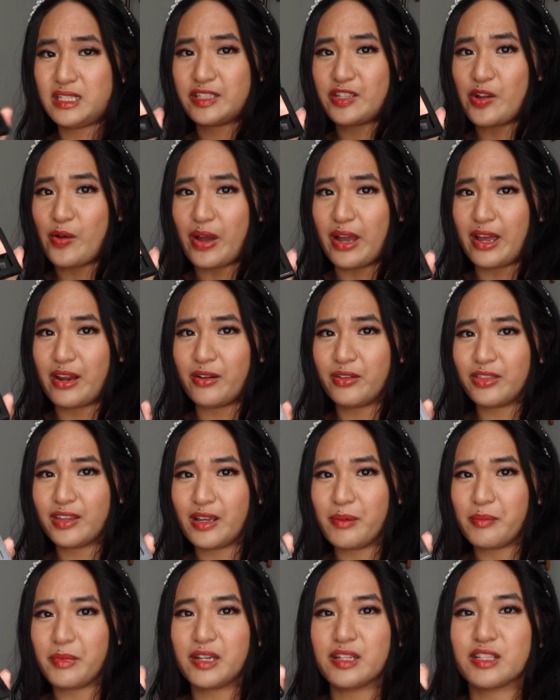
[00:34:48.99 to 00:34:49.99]
so I don't
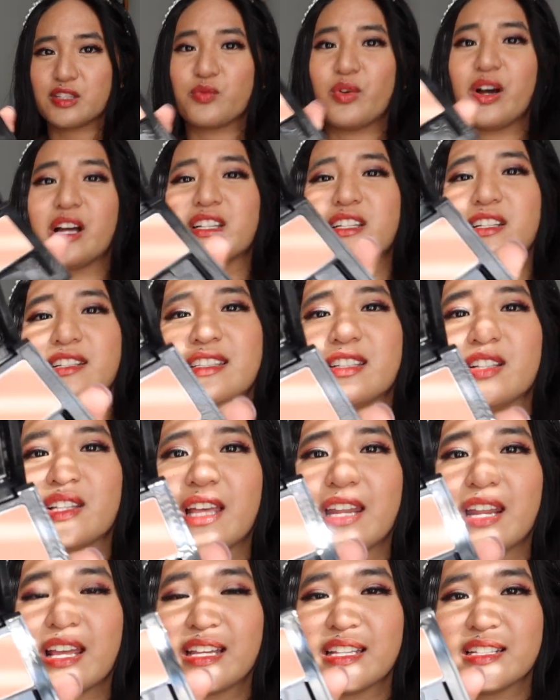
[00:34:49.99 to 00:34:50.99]
think I'm gonna swatch it so
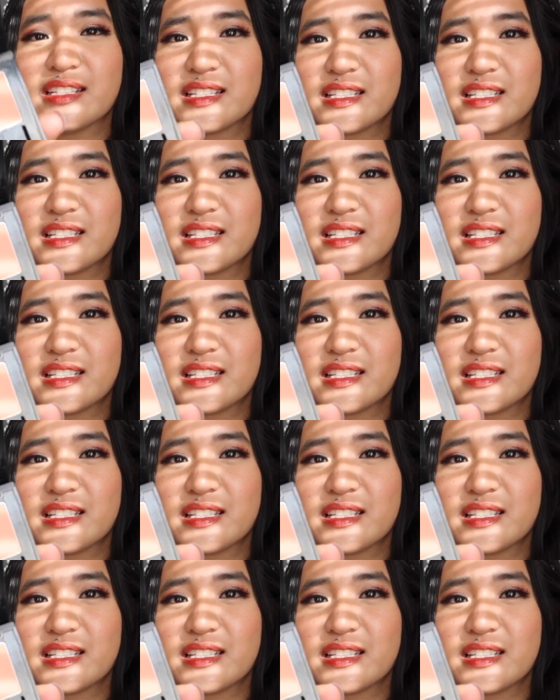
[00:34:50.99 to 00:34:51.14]
that I can